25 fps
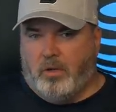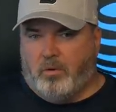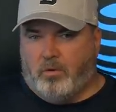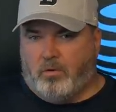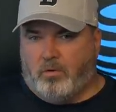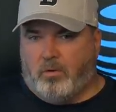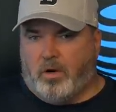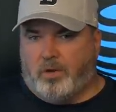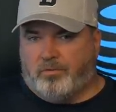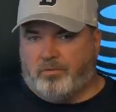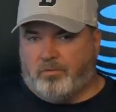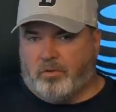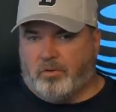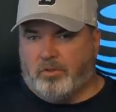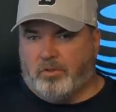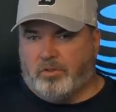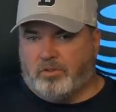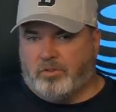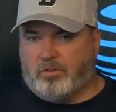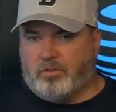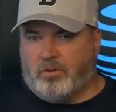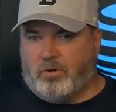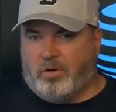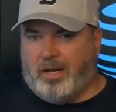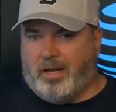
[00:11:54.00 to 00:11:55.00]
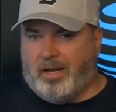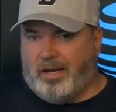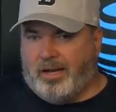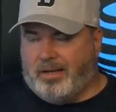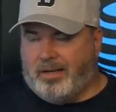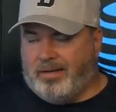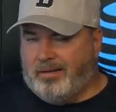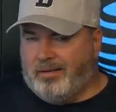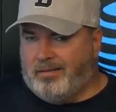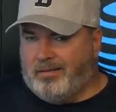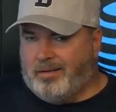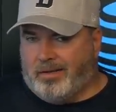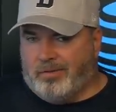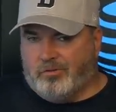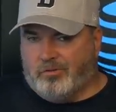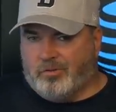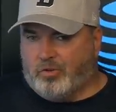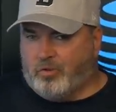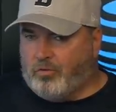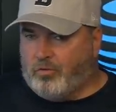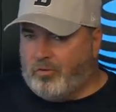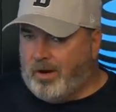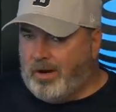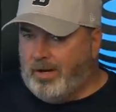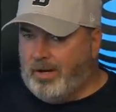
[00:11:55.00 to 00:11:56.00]
we're off to a good start. I, I, didn't think it
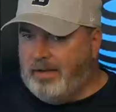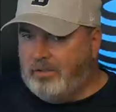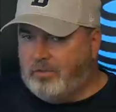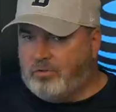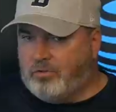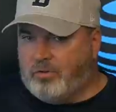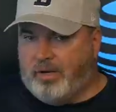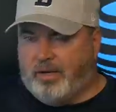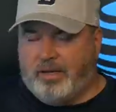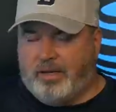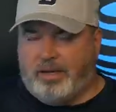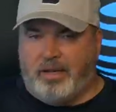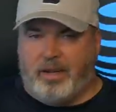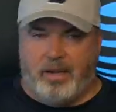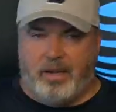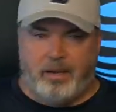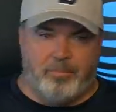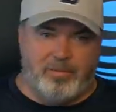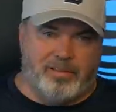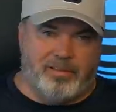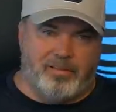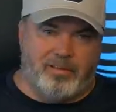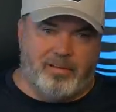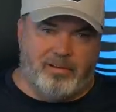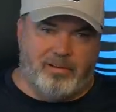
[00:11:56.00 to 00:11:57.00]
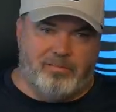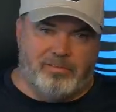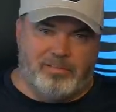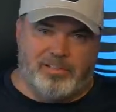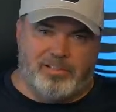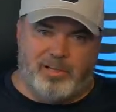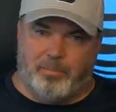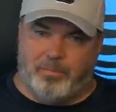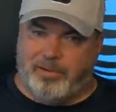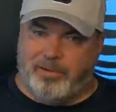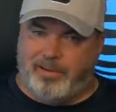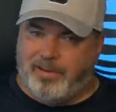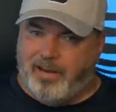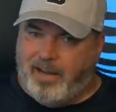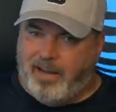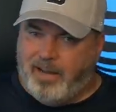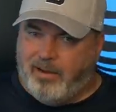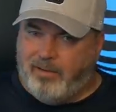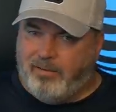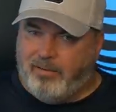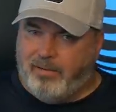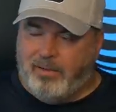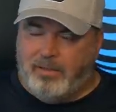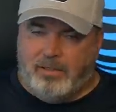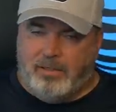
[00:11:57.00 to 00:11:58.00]
was great in training camp. I thought it was up and
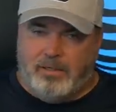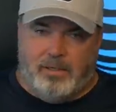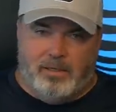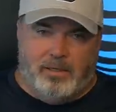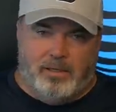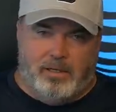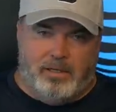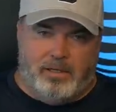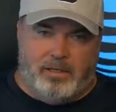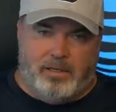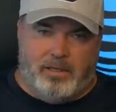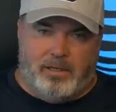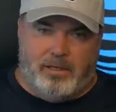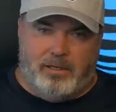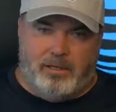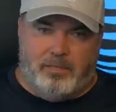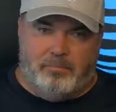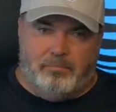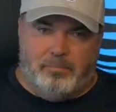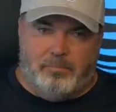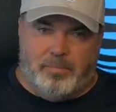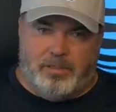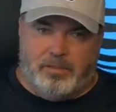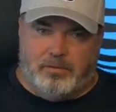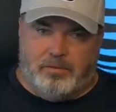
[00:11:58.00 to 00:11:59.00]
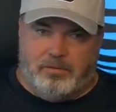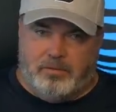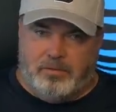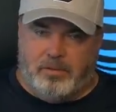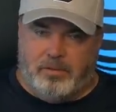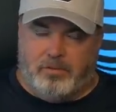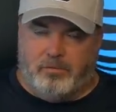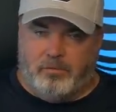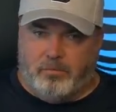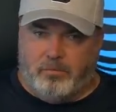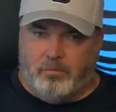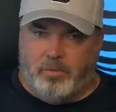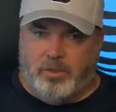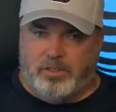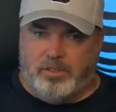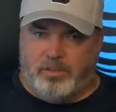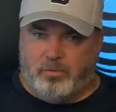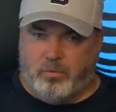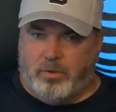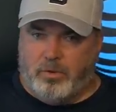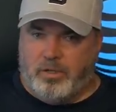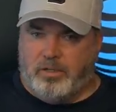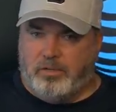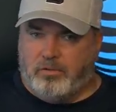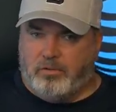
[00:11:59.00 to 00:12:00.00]
down, um, but you know,
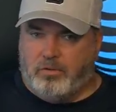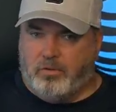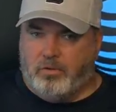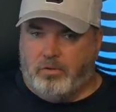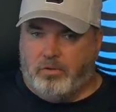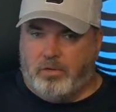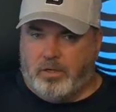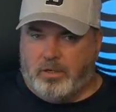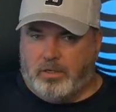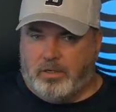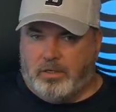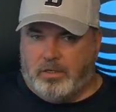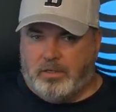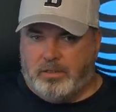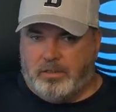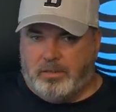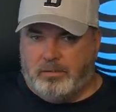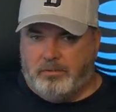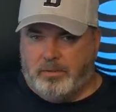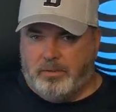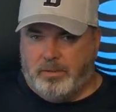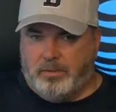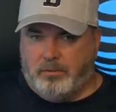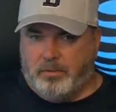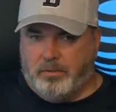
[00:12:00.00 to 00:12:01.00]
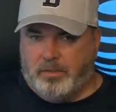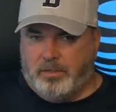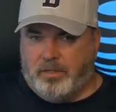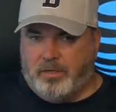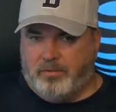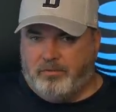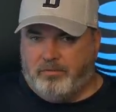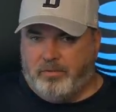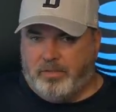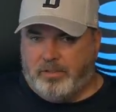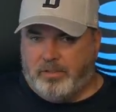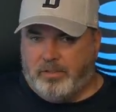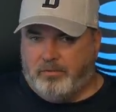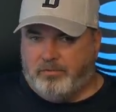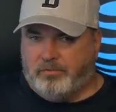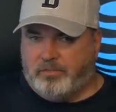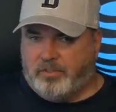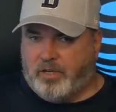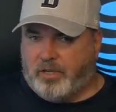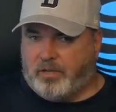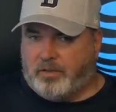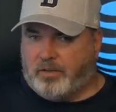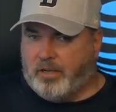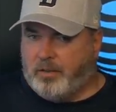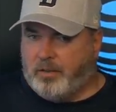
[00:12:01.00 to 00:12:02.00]
weeks one and two, I, we, we definitely have checked